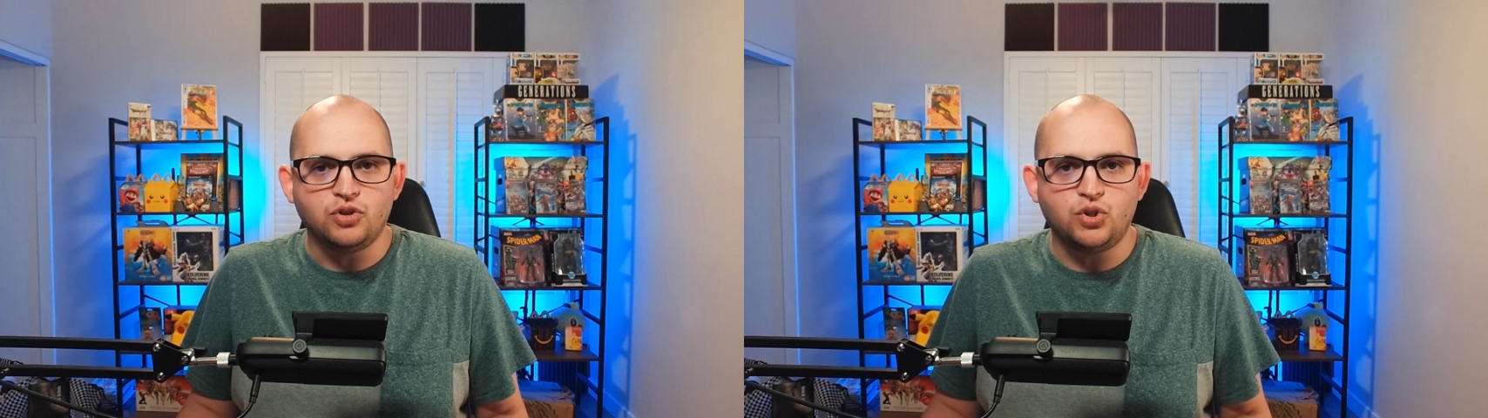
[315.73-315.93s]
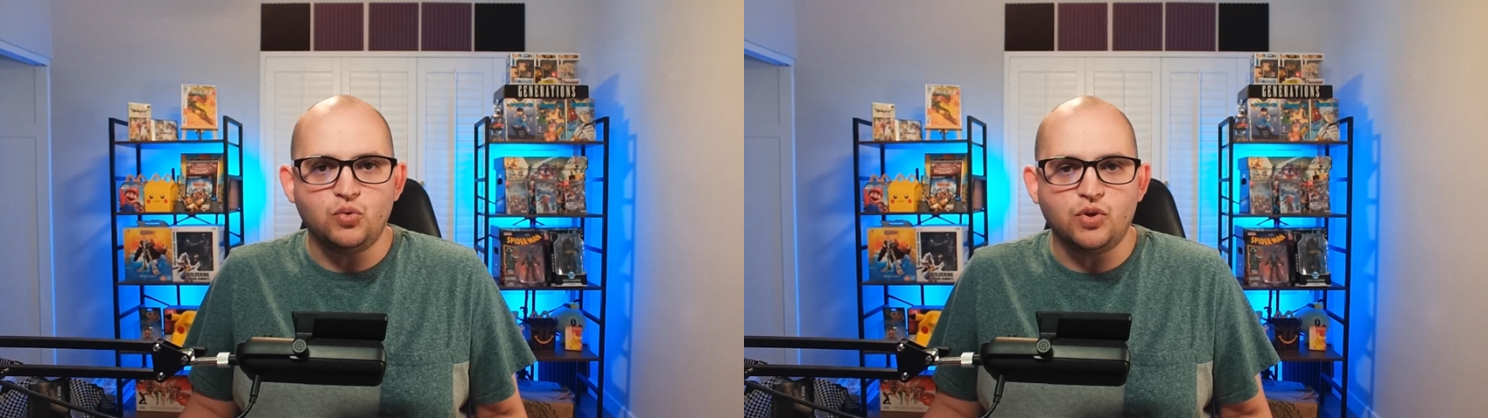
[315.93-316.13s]

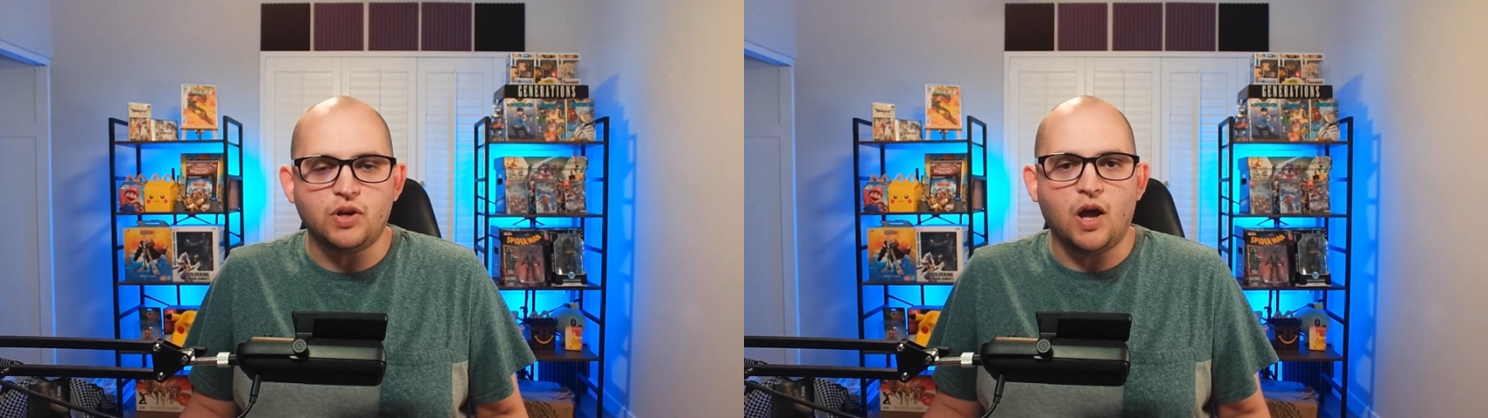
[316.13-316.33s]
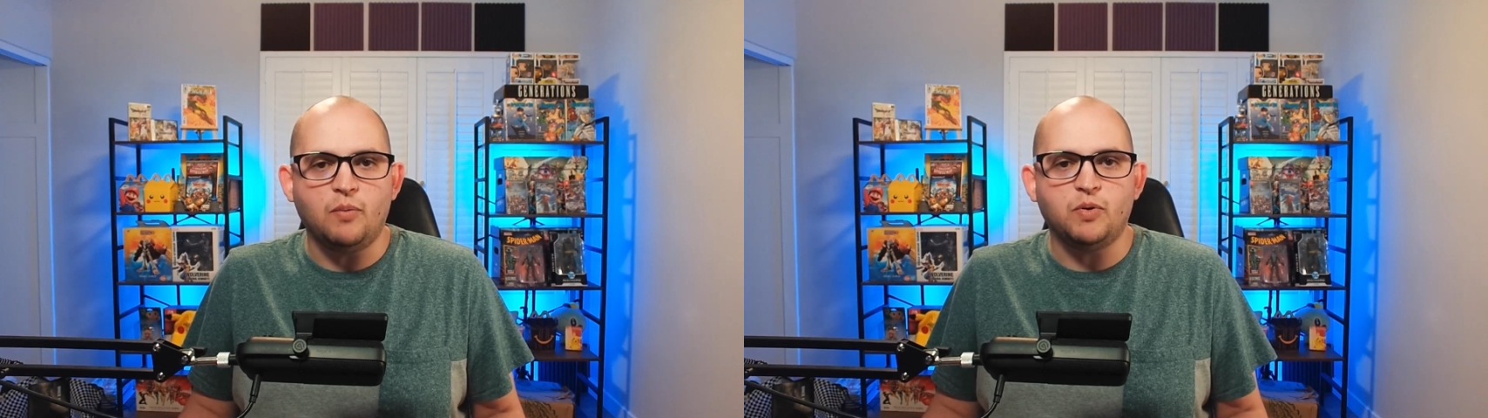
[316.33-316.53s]
to the
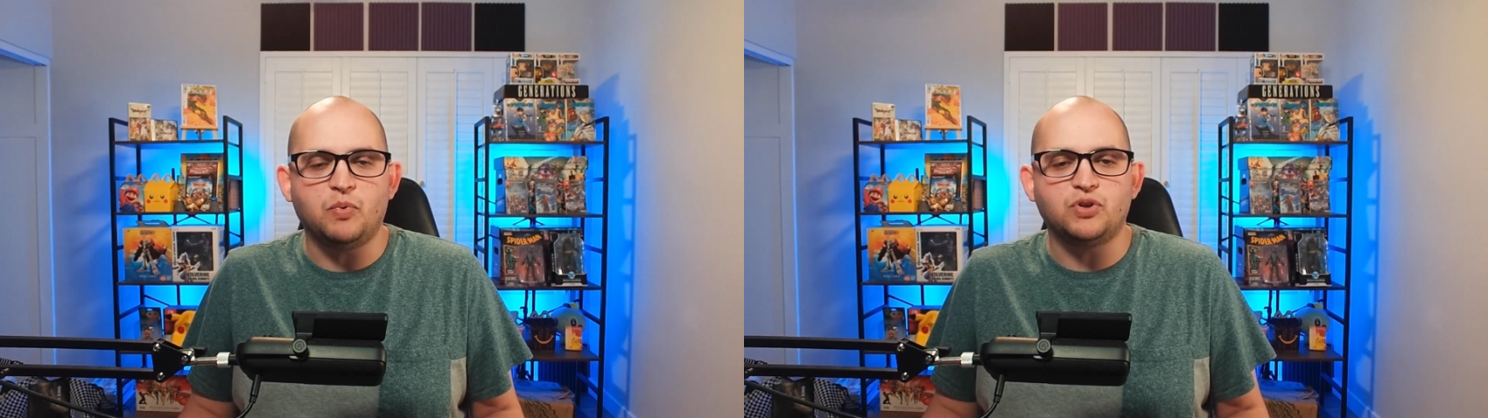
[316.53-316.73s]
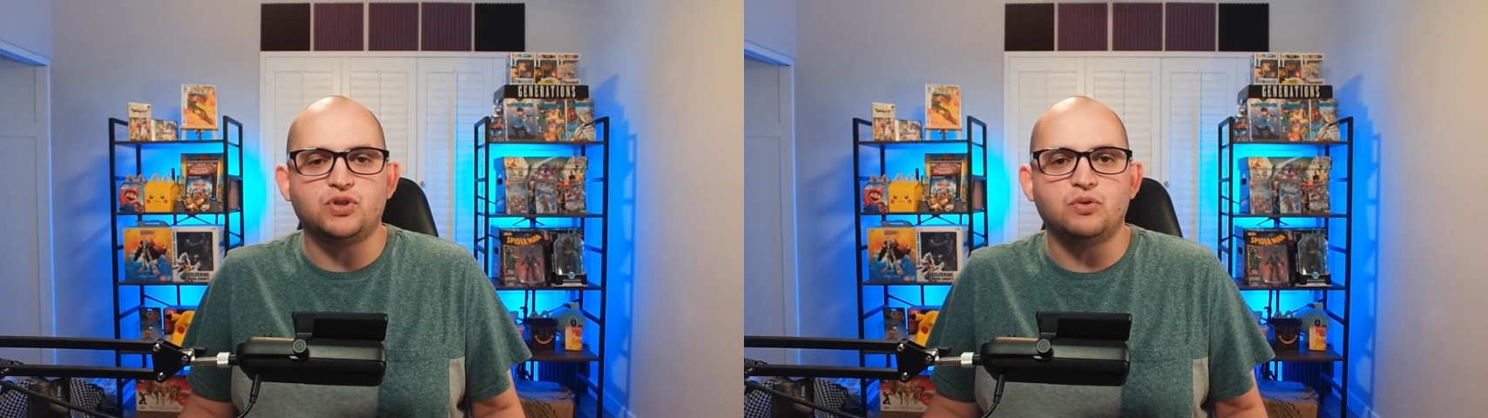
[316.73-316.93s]
comic
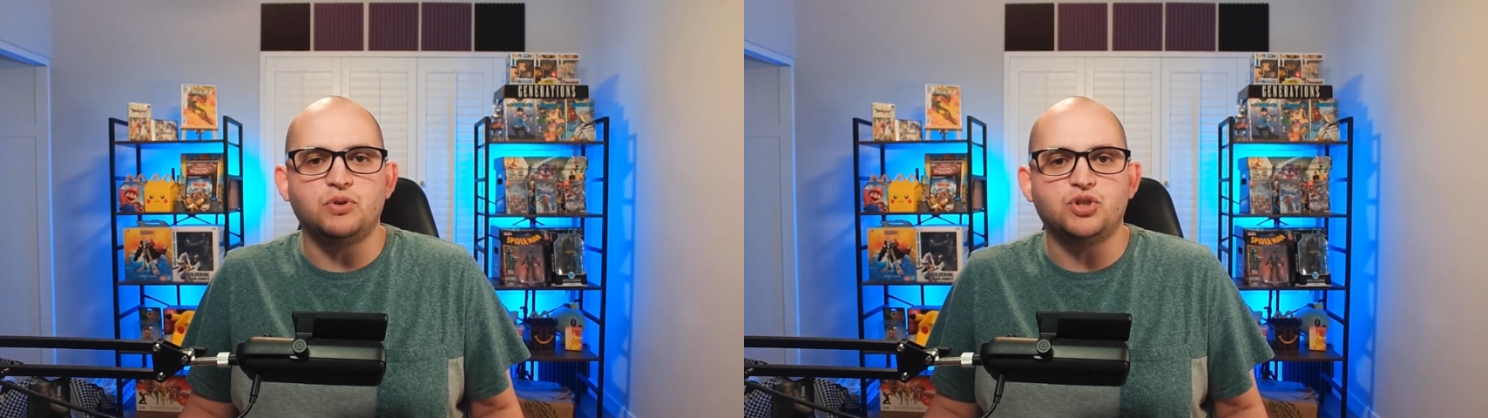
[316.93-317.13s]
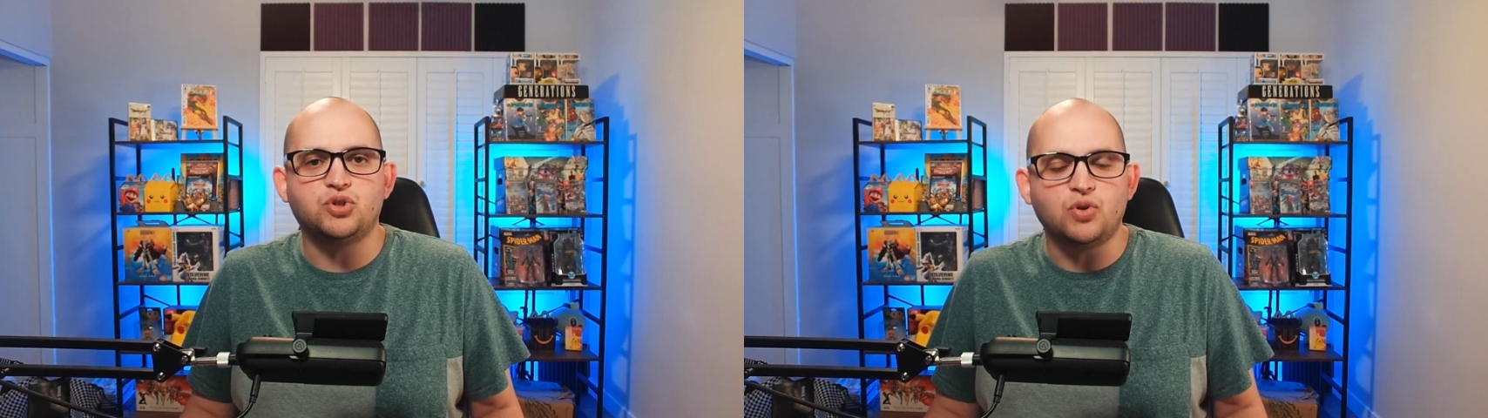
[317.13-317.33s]
book
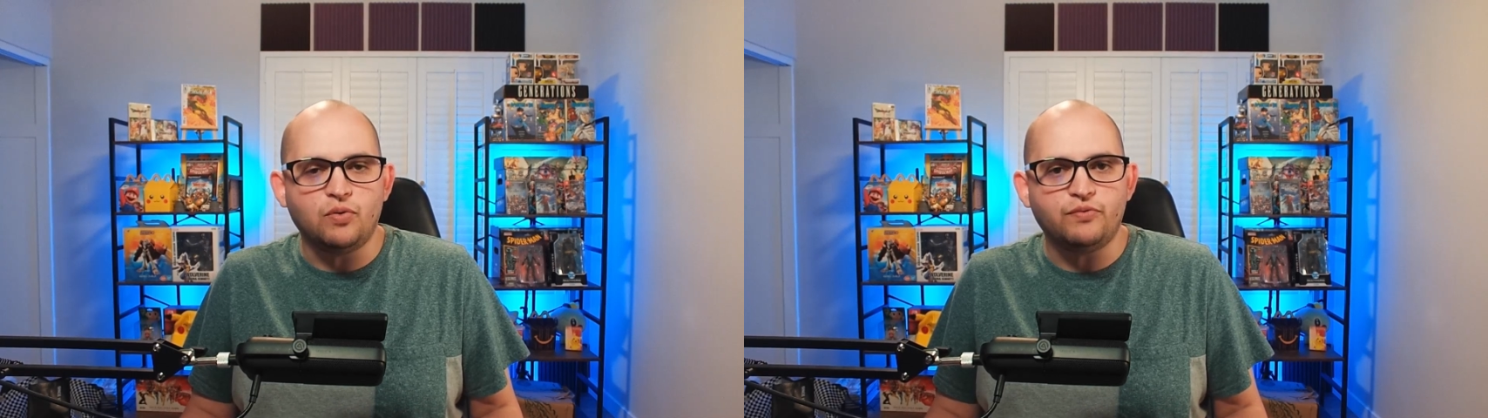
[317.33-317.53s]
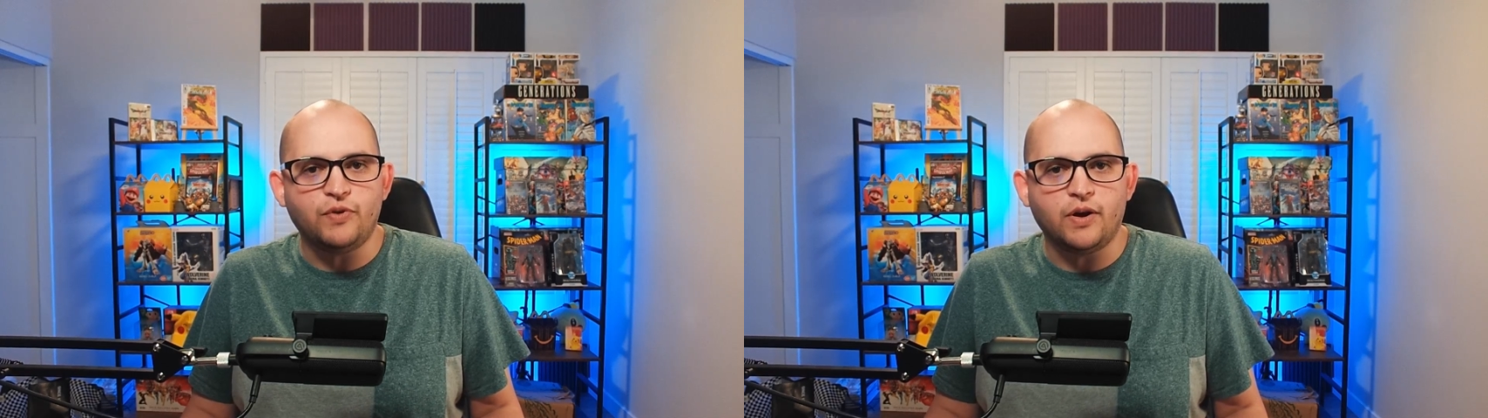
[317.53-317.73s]
series so
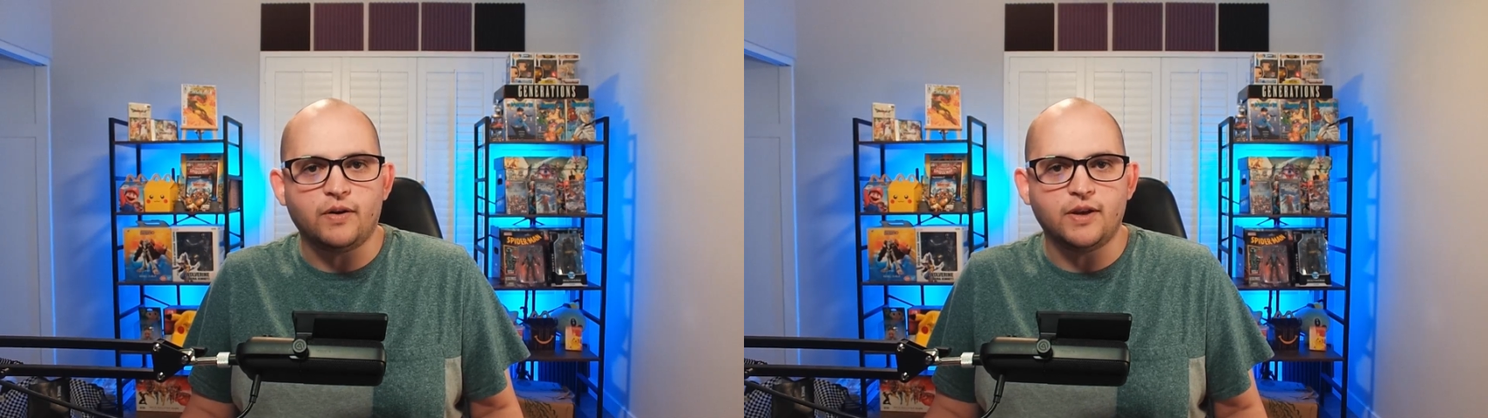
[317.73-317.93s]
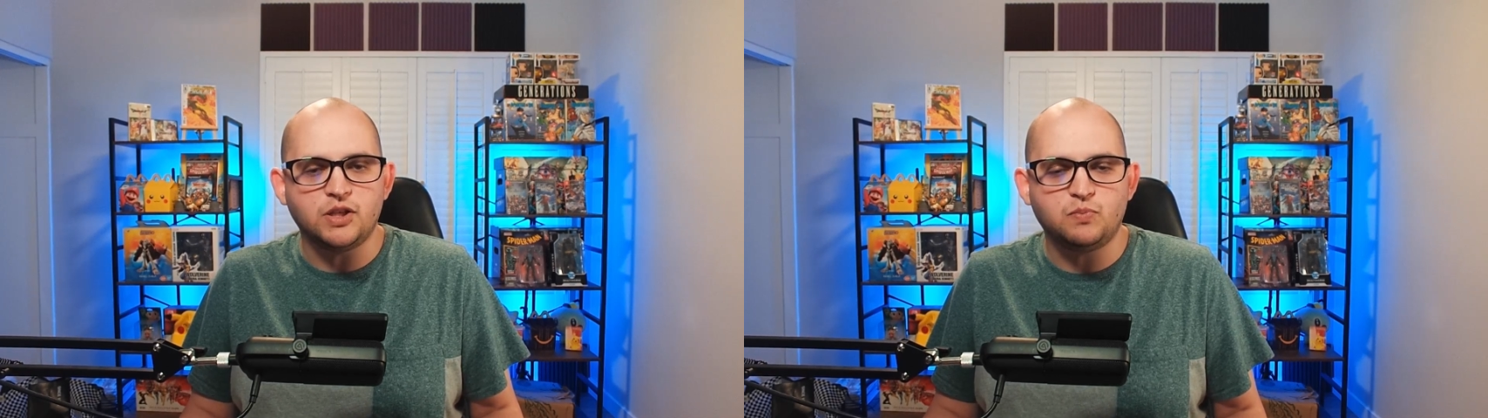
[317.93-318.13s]

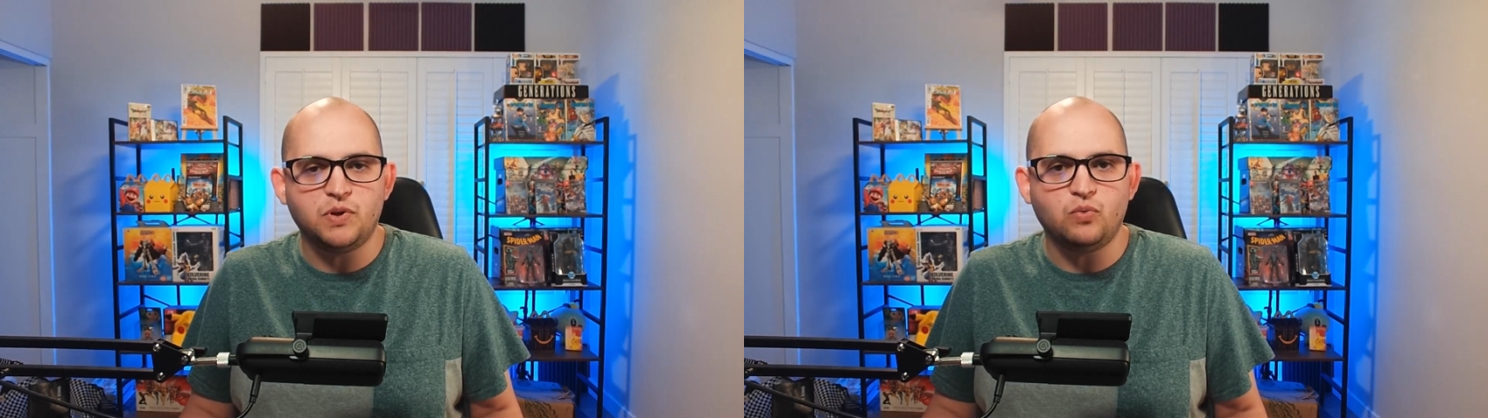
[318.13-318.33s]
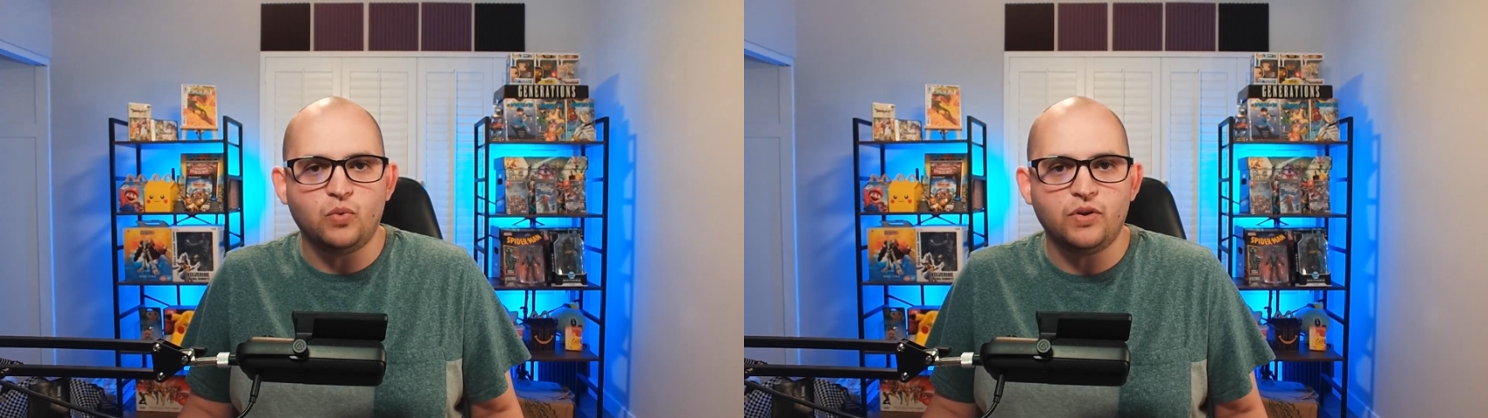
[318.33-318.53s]
far has
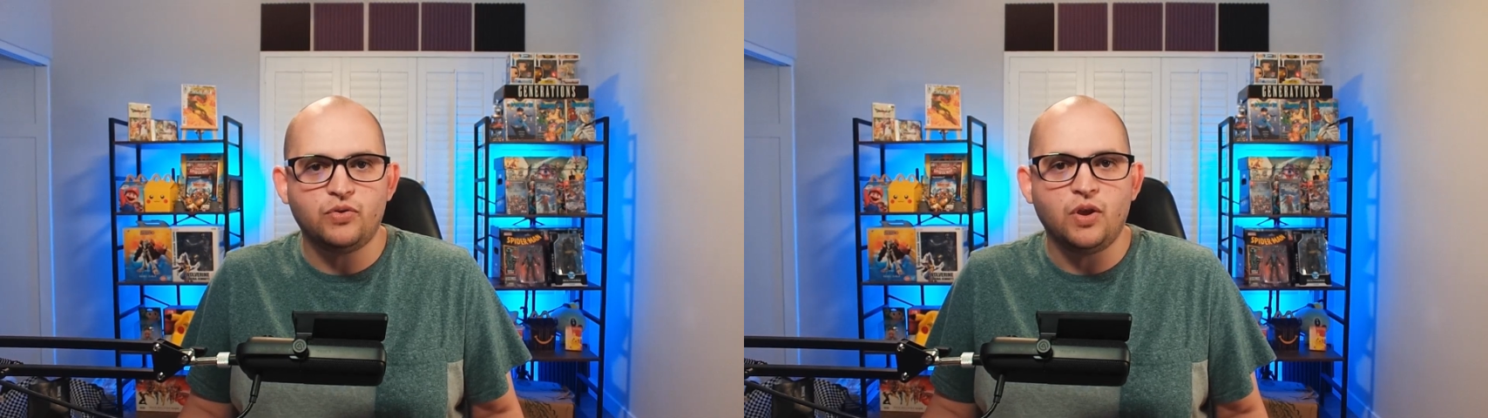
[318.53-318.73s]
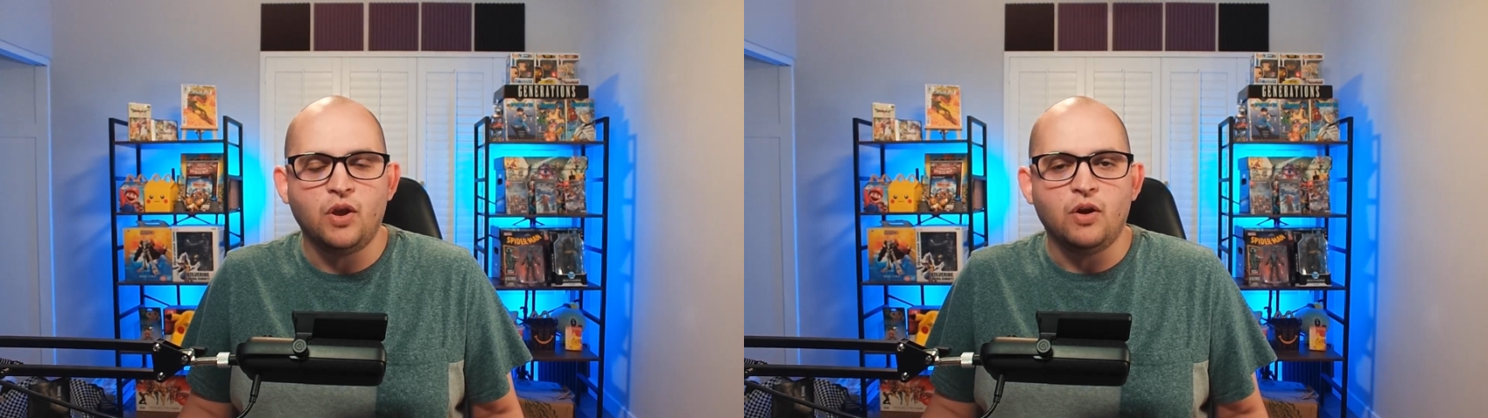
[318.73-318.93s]
been with